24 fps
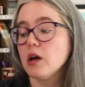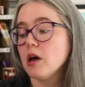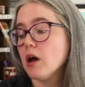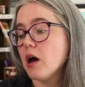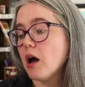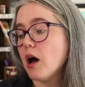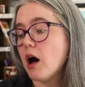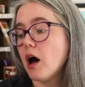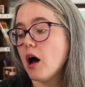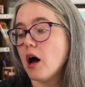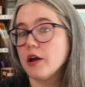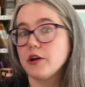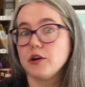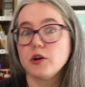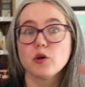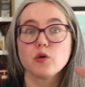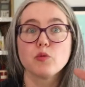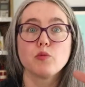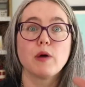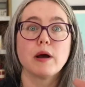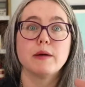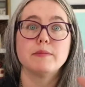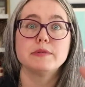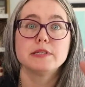on
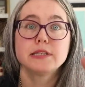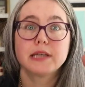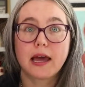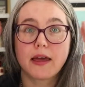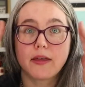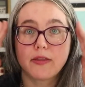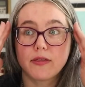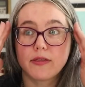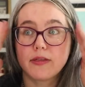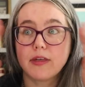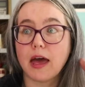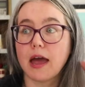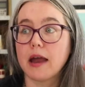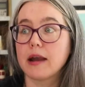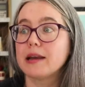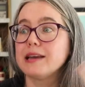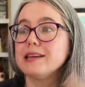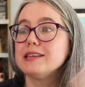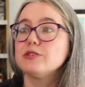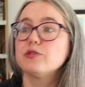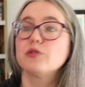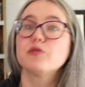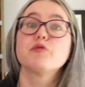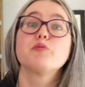your website
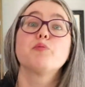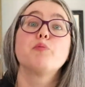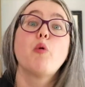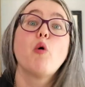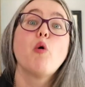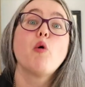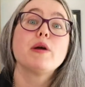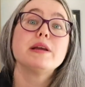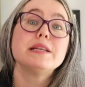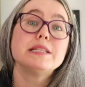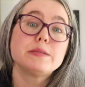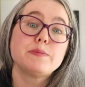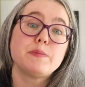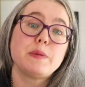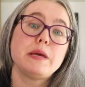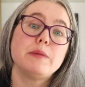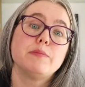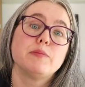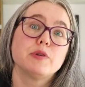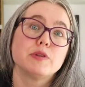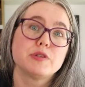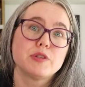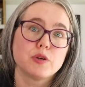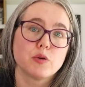that sort of points
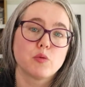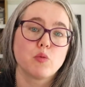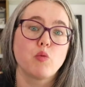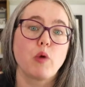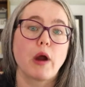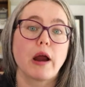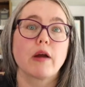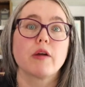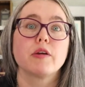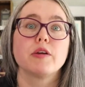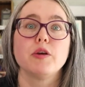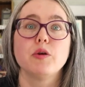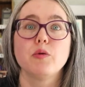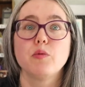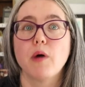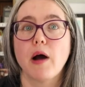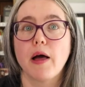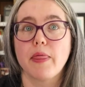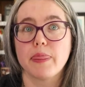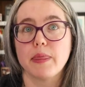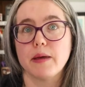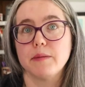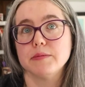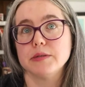people to where you
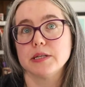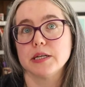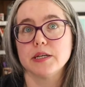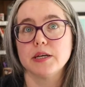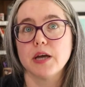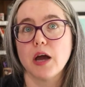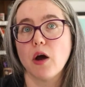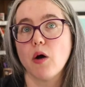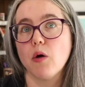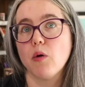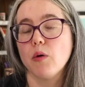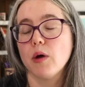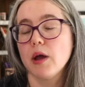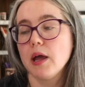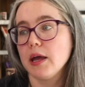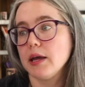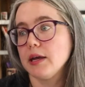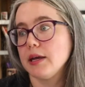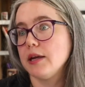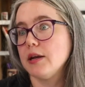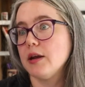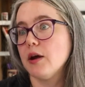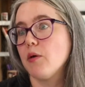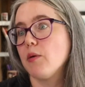want them to go.
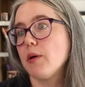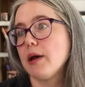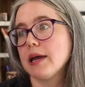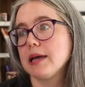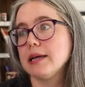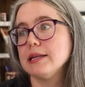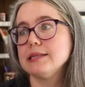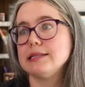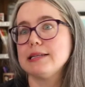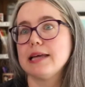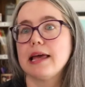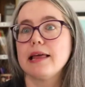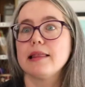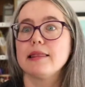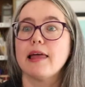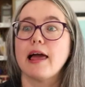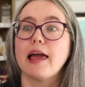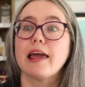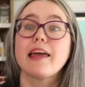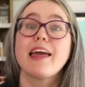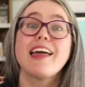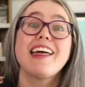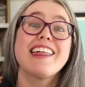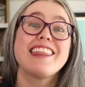You know, it can say
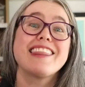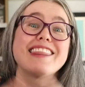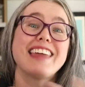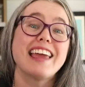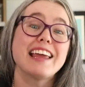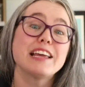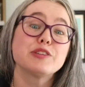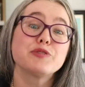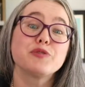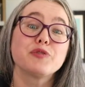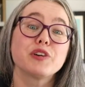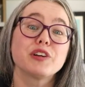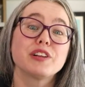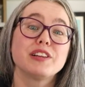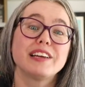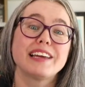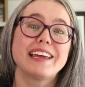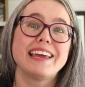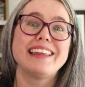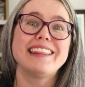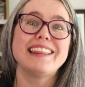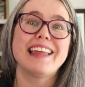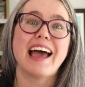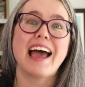like, thanks for
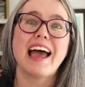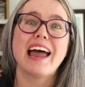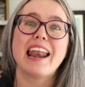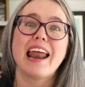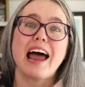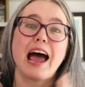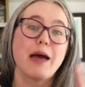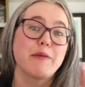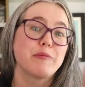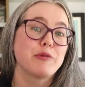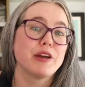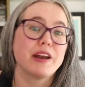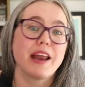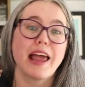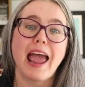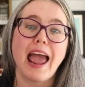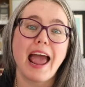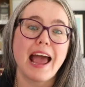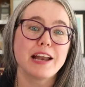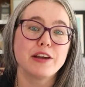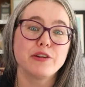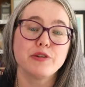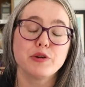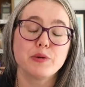clicking that. I'm going to
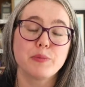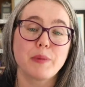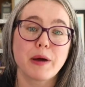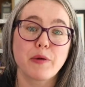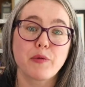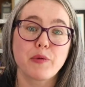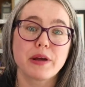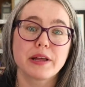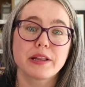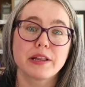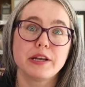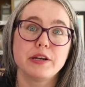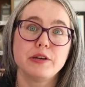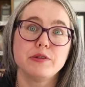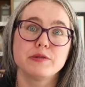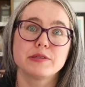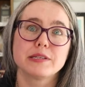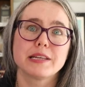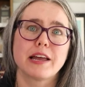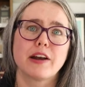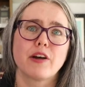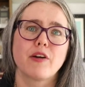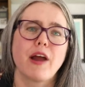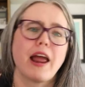add you to my weekly
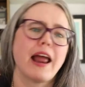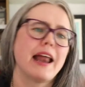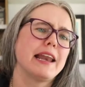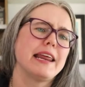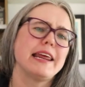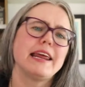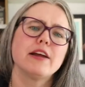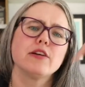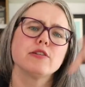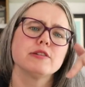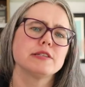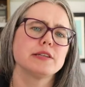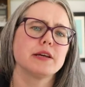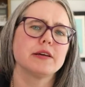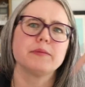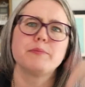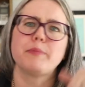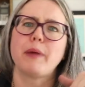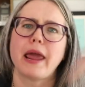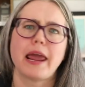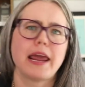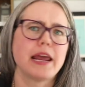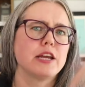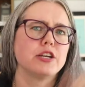newsletter. And here's a
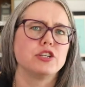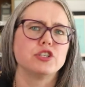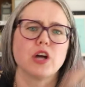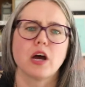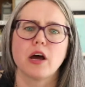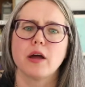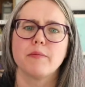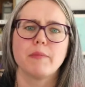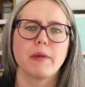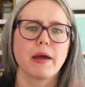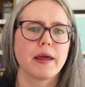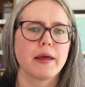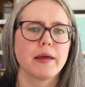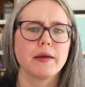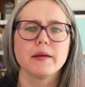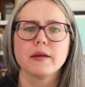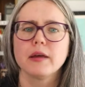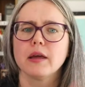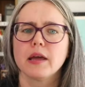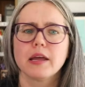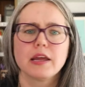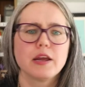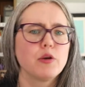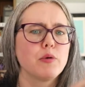page on my,
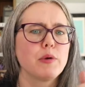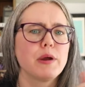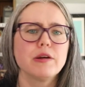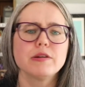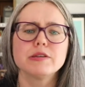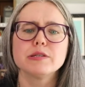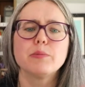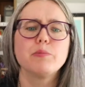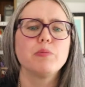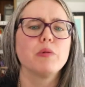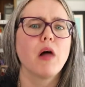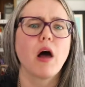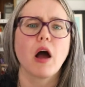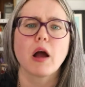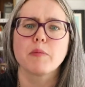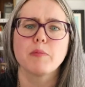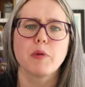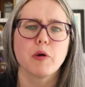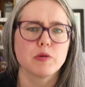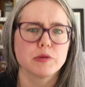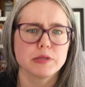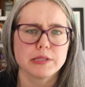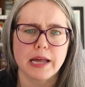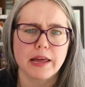you know, here's a blog
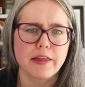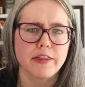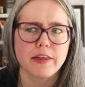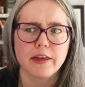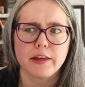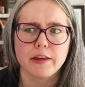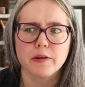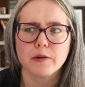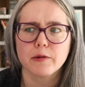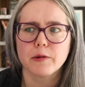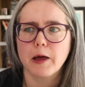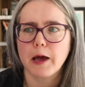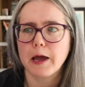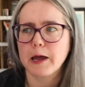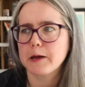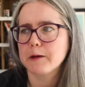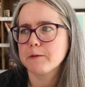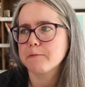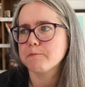post I think you'll like.